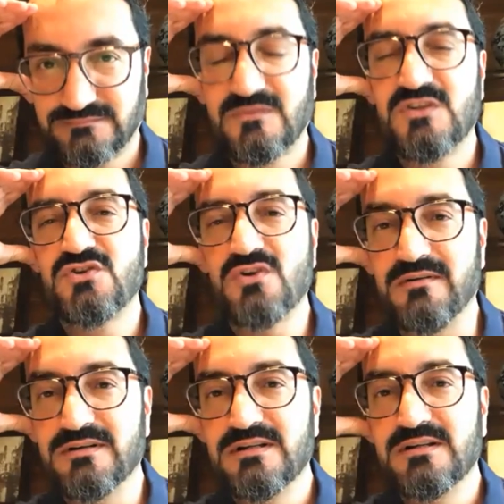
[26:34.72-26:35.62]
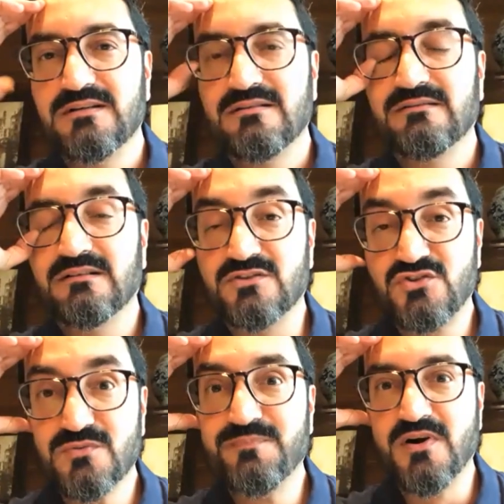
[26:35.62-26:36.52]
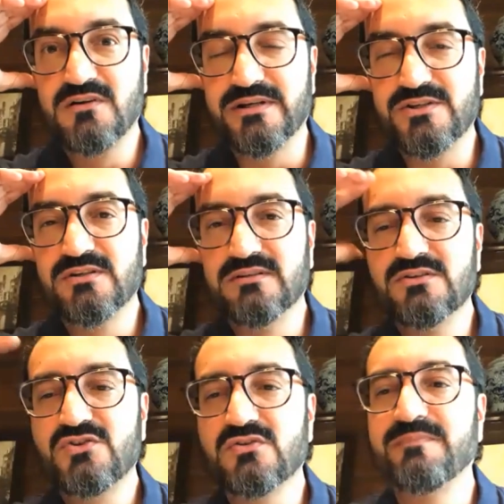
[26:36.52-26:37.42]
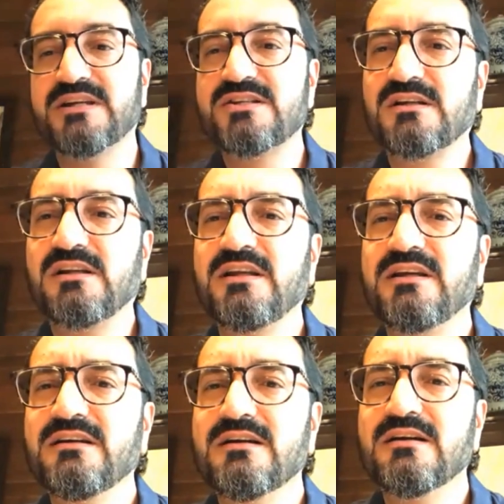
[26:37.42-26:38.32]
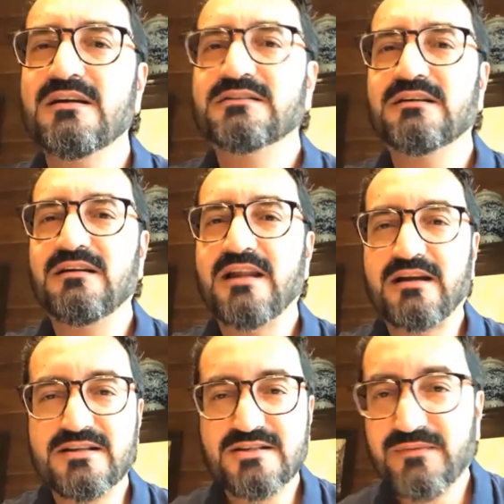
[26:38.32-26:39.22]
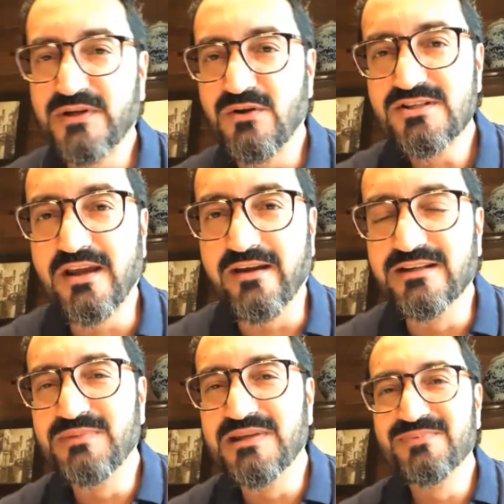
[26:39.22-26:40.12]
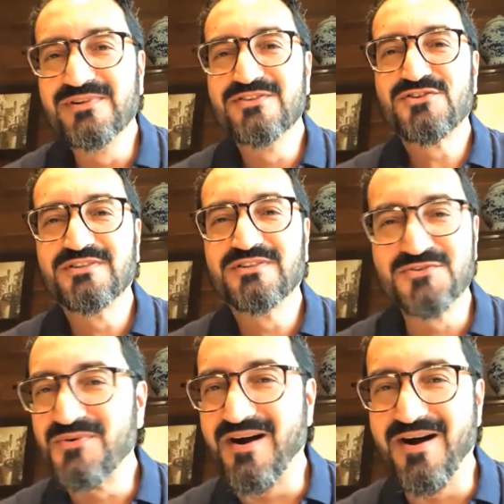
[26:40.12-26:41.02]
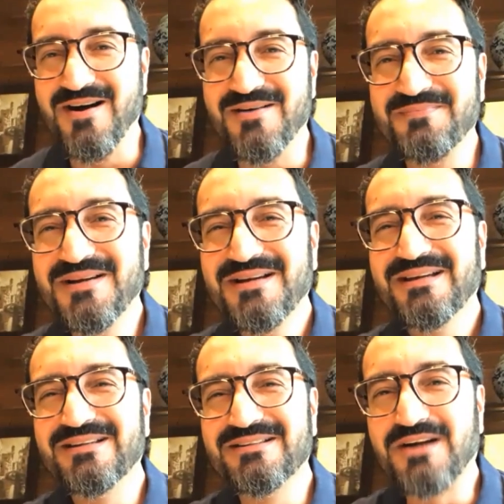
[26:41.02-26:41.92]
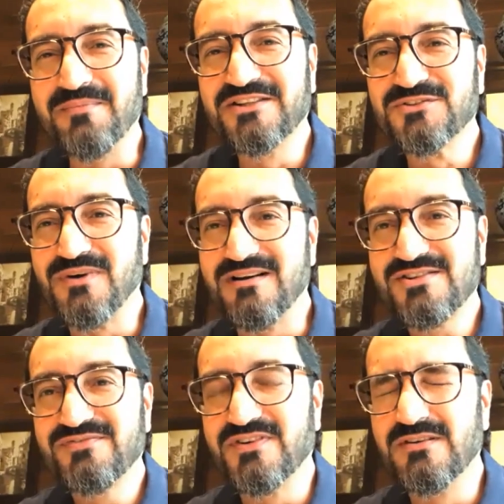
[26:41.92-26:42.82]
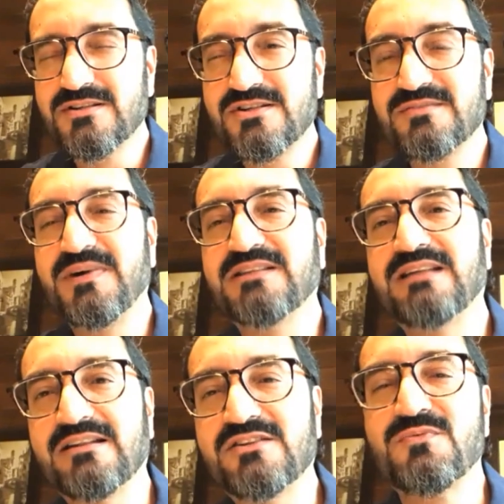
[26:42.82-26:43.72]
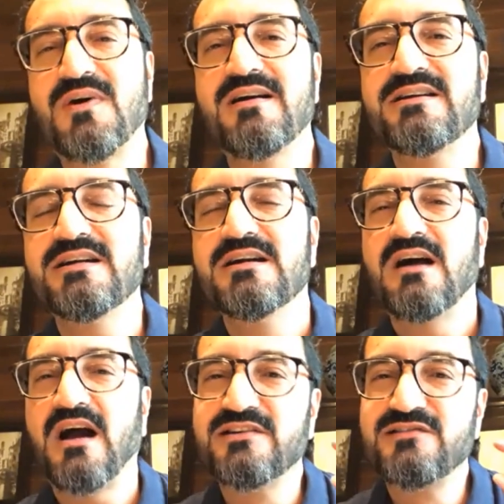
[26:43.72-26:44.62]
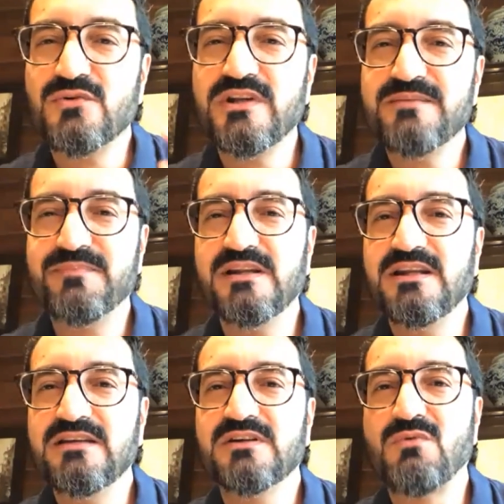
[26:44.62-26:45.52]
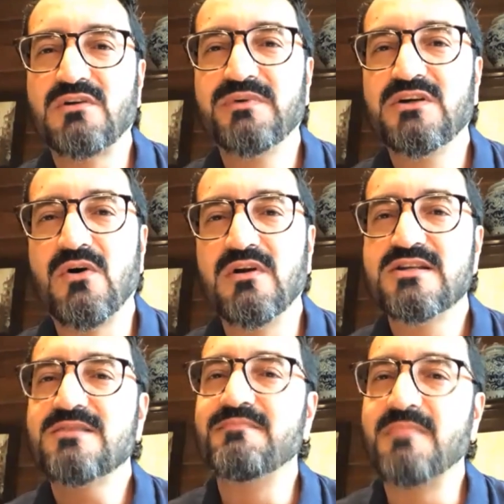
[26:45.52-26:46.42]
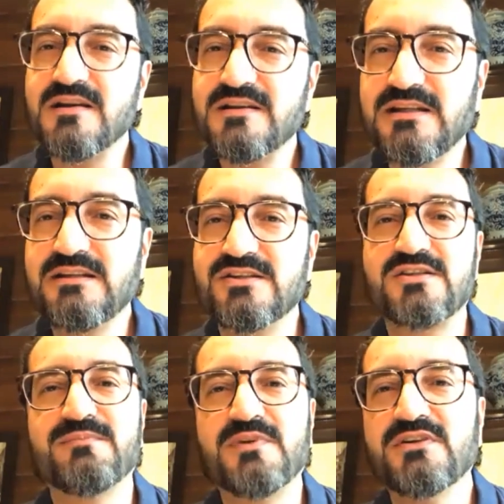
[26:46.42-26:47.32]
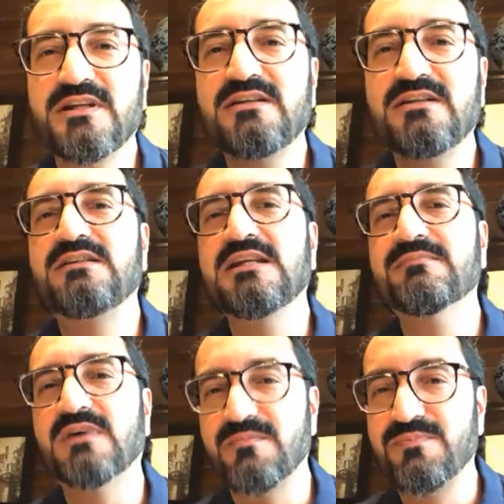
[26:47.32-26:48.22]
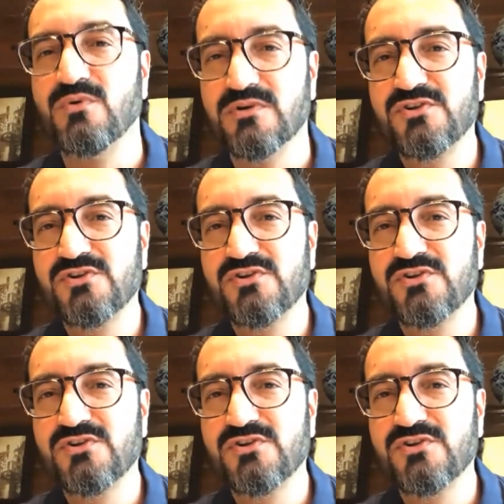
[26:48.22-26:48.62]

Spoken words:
Sure. A super question. So basically, like I said, we're not scary people, so there's no harm in coming to us first. But that's why I truly believe in what we call as a multidisciplinary team approach.